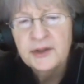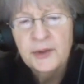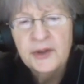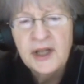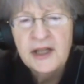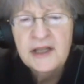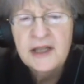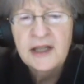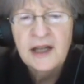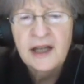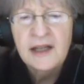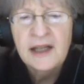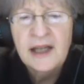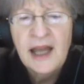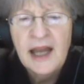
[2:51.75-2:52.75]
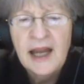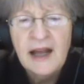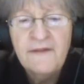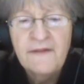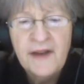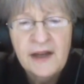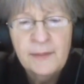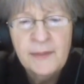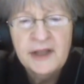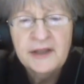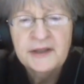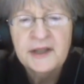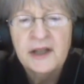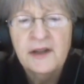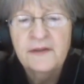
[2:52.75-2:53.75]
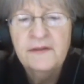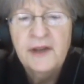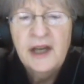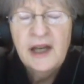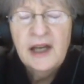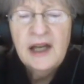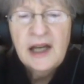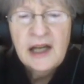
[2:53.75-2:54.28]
So in 1998, I found myself